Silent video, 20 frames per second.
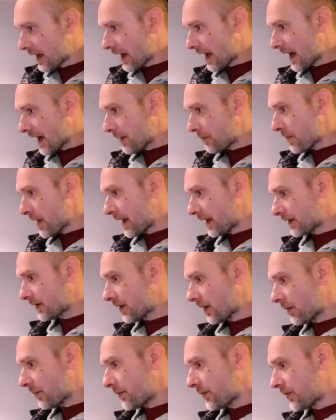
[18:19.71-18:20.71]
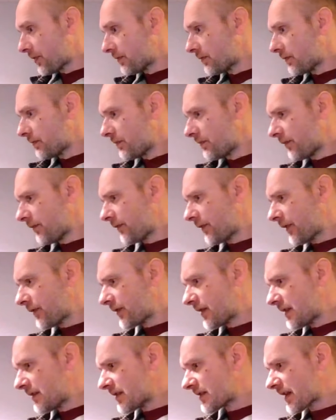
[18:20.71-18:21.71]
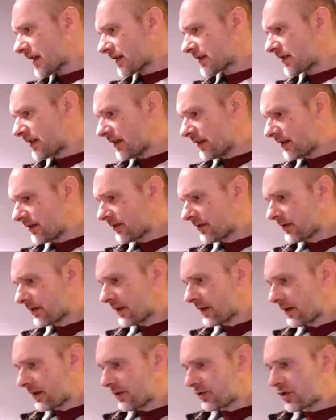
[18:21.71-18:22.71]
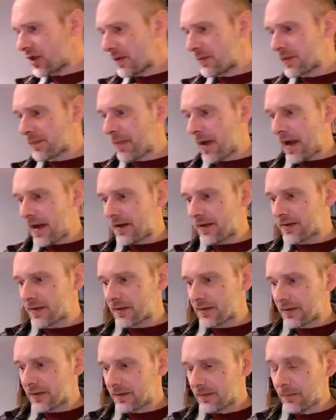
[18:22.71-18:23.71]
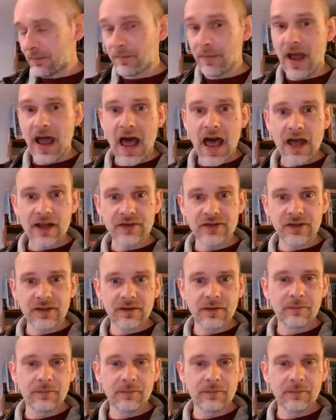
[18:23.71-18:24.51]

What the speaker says: I picked up 15, 16 James Patterson, about